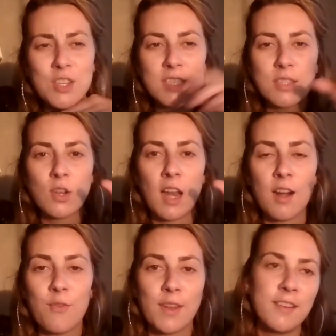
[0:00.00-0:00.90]
you. And just to
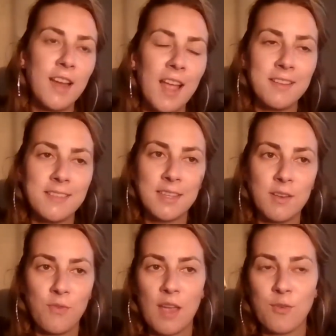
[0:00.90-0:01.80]
clarify,
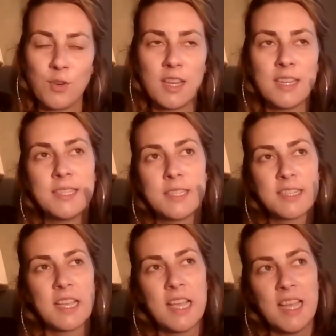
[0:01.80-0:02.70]
375 for the
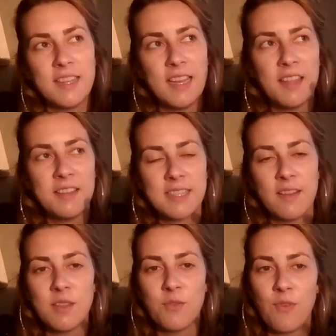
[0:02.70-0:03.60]
listeners,
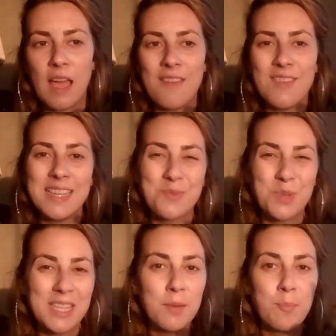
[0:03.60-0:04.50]
375 is
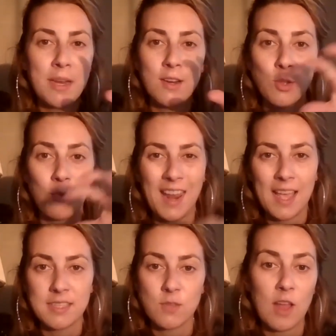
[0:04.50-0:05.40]
within period of
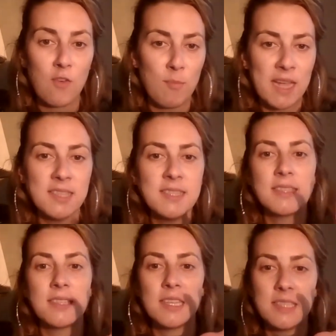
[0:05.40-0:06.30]
last 12
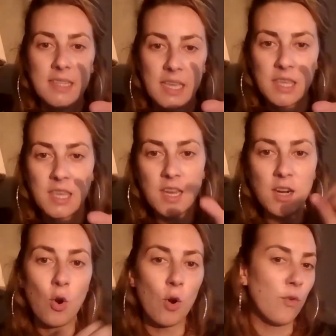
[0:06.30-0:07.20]
months. Is it a
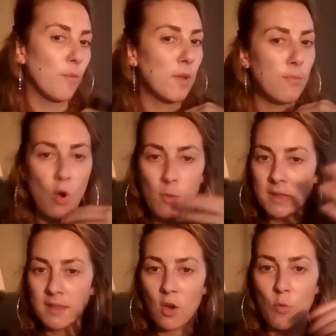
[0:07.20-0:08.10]
year or from the
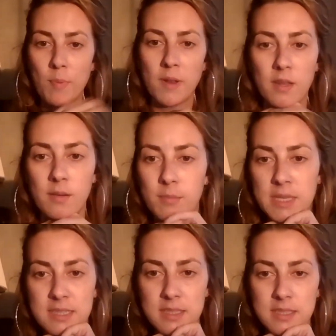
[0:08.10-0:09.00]
moment they open the
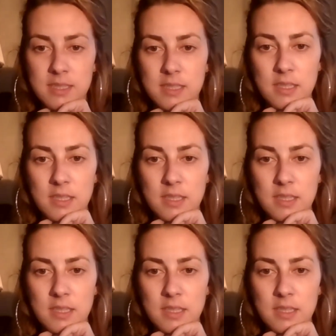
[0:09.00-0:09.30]
business?